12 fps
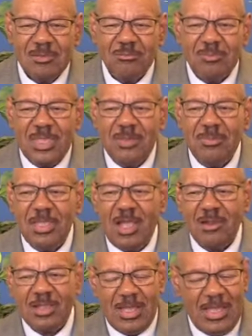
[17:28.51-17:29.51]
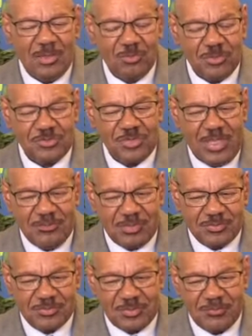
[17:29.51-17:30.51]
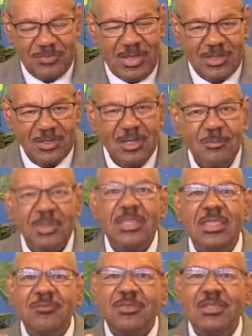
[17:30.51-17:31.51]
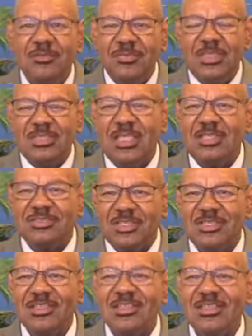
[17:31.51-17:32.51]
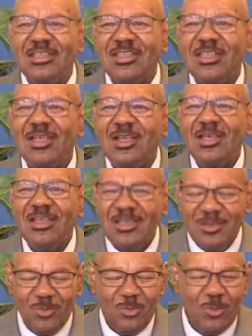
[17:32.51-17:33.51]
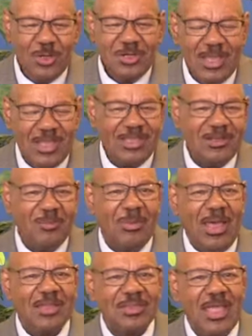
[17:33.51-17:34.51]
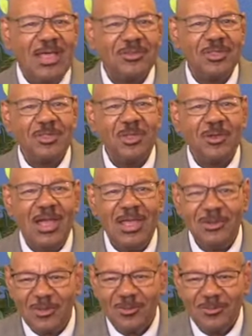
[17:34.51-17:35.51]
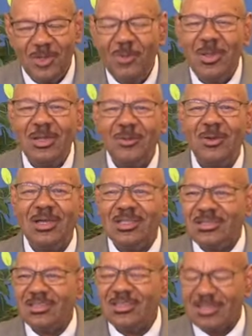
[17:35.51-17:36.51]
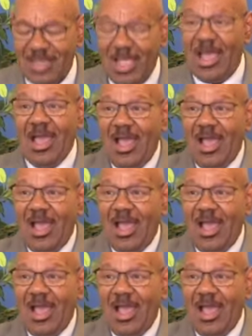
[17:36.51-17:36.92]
maybe our God will save us from the fire. But even if he doesn't, we're not going to bow down to your idol, no matter what. And